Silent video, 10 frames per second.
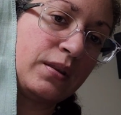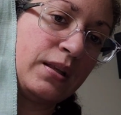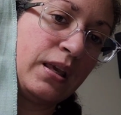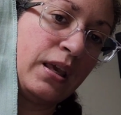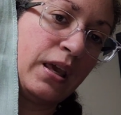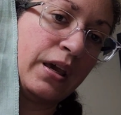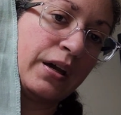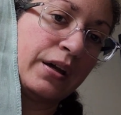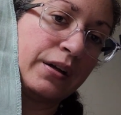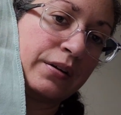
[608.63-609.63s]

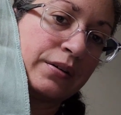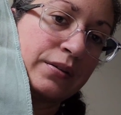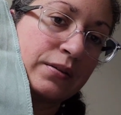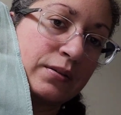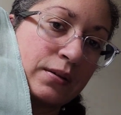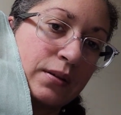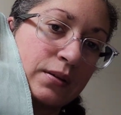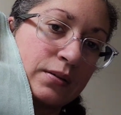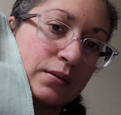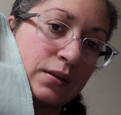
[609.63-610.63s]
here,
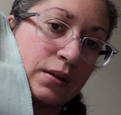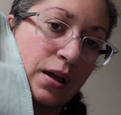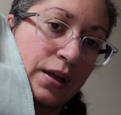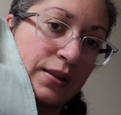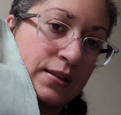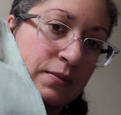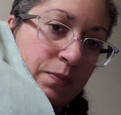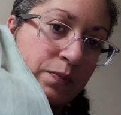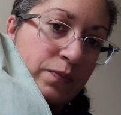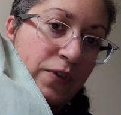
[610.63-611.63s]
God, this
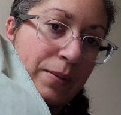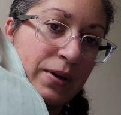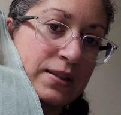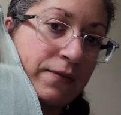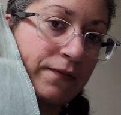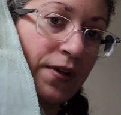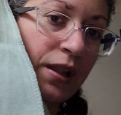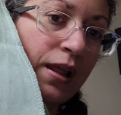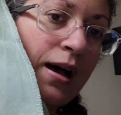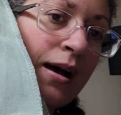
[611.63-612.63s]
fabric is
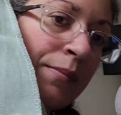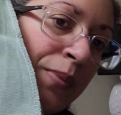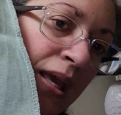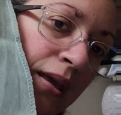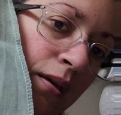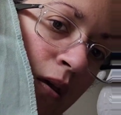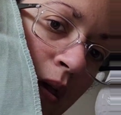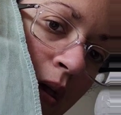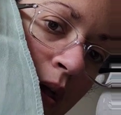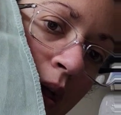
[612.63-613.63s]
floppy.
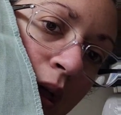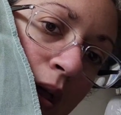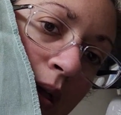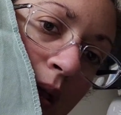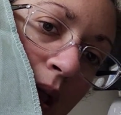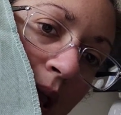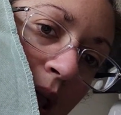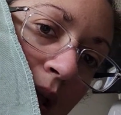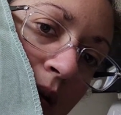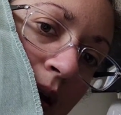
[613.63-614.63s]

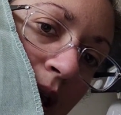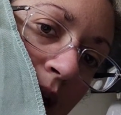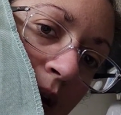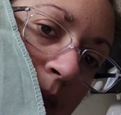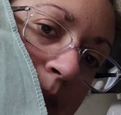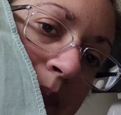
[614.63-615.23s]
Here and here,